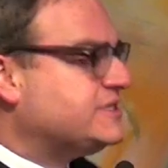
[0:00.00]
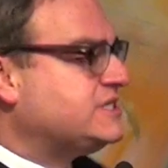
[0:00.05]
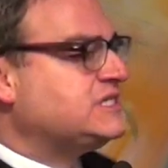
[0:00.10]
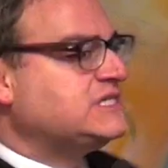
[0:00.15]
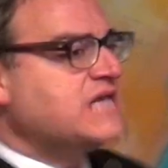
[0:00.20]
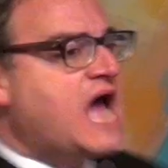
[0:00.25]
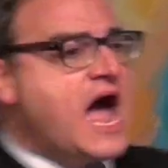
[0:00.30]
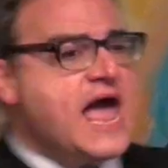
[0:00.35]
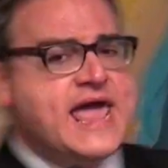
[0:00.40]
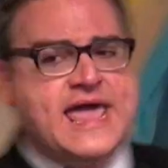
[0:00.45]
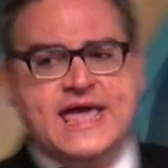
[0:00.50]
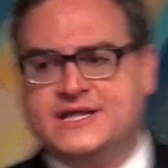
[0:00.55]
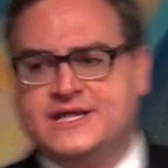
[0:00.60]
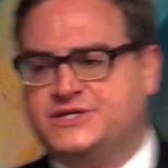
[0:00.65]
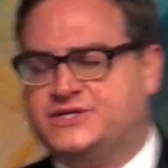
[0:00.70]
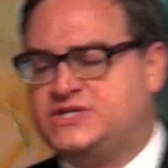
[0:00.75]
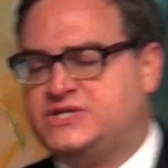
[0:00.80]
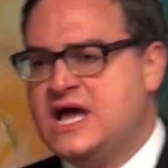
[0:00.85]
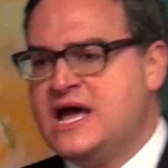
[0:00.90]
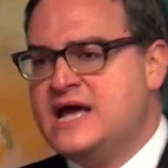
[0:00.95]

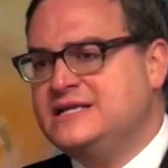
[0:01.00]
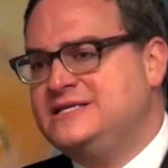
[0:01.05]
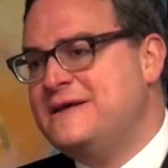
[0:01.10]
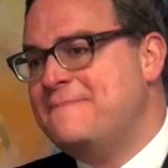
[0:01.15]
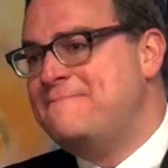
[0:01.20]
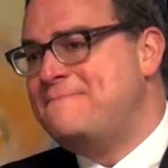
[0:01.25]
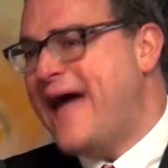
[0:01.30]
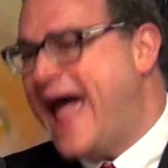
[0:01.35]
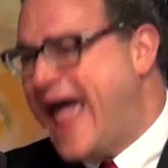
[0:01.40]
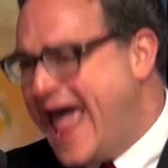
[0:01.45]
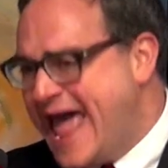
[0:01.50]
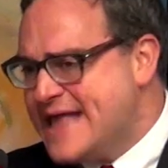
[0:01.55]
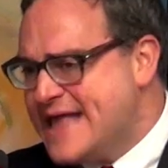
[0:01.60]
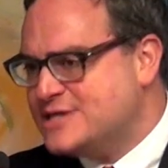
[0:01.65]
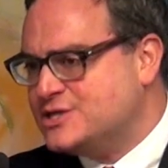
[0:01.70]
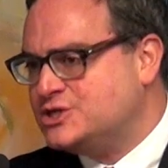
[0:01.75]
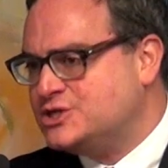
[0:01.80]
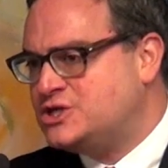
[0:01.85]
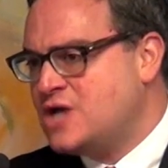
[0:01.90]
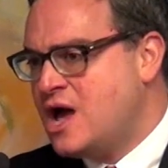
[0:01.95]
Science
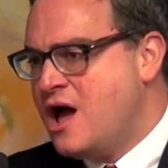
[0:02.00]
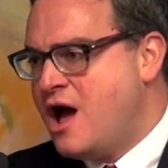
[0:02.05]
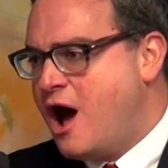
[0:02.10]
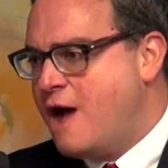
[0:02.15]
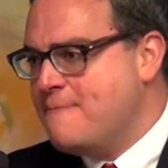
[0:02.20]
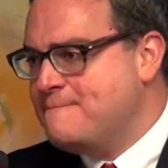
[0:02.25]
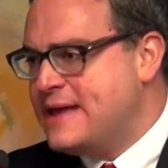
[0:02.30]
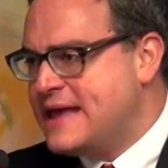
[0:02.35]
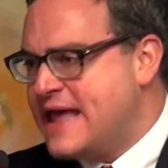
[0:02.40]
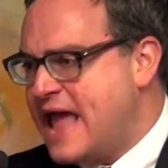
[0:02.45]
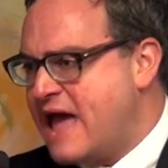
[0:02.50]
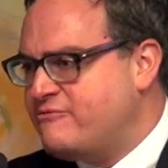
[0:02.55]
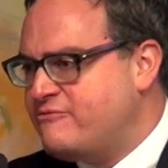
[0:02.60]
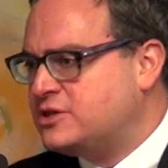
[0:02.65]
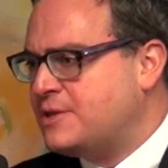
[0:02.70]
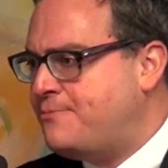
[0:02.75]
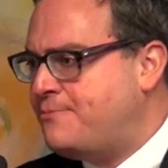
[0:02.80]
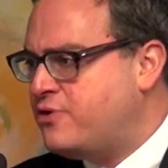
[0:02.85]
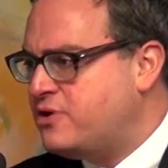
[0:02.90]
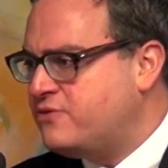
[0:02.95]
depends on being able
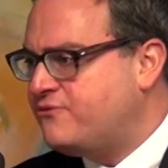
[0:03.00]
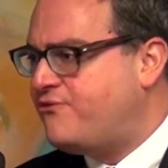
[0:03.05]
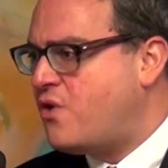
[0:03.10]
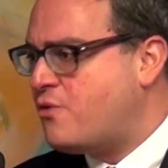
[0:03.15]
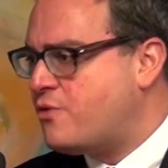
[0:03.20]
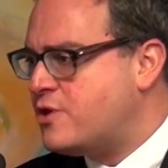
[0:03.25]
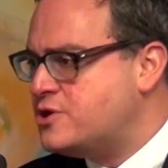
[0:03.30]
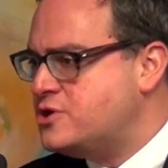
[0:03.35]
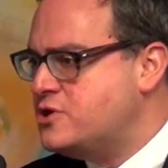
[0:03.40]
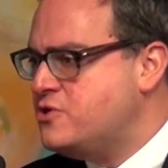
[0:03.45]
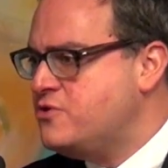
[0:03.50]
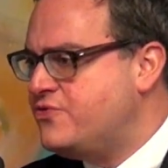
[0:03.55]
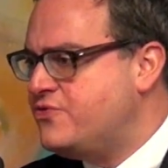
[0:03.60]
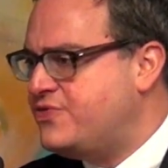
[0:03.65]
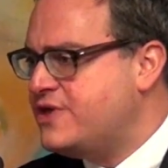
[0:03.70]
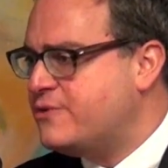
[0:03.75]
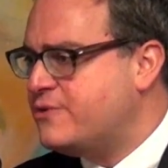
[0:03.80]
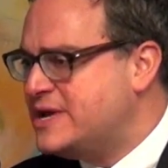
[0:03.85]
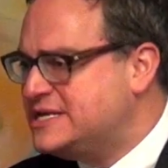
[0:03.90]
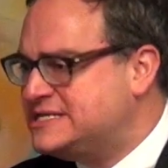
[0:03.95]
to put forward new
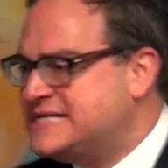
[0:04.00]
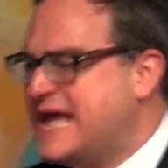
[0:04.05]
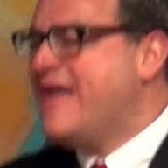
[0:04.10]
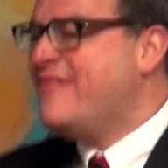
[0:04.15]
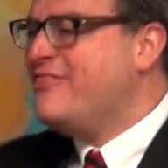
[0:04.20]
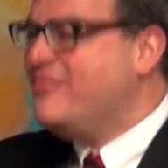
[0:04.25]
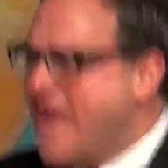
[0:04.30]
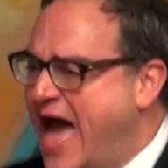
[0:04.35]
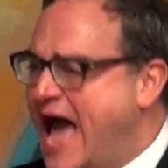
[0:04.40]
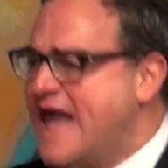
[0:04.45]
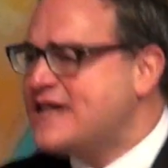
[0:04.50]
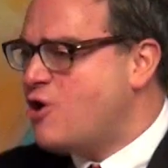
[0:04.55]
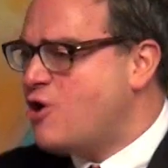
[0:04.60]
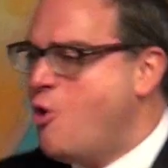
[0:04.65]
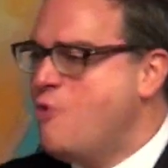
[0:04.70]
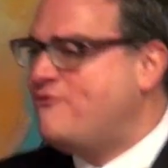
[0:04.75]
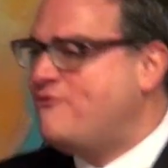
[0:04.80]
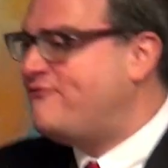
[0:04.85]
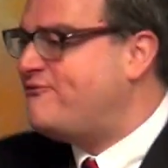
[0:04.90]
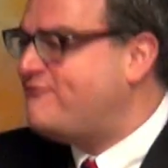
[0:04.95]
theories that
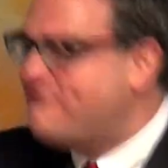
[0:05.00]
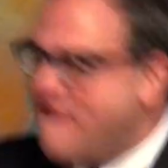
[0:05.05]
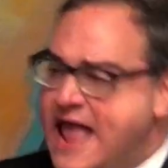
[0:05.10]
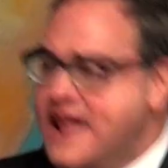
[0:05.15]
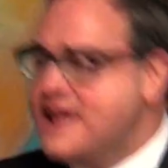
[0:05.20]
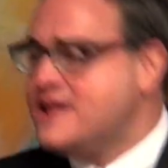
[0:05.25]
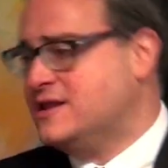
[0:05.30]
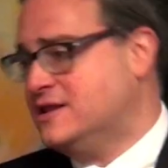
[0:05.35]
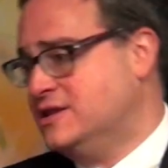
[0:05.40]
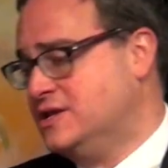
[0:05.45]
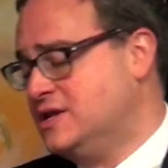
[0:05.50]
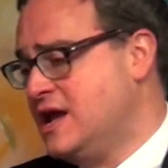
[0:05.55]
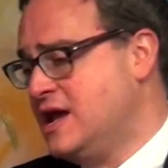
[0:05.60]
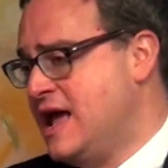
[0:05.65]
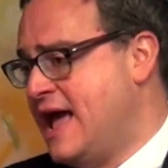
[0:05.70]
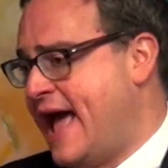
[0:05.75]
offend.